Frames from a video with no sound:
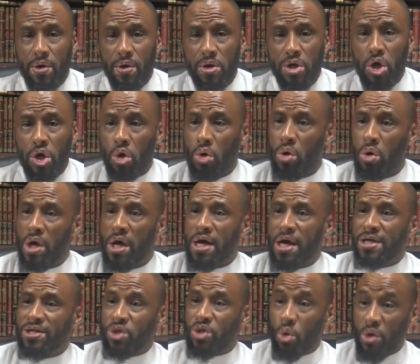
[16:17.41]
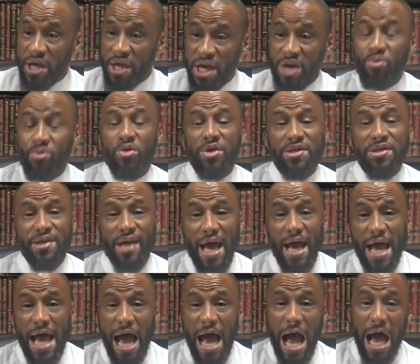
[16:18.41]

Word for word: You know? So he was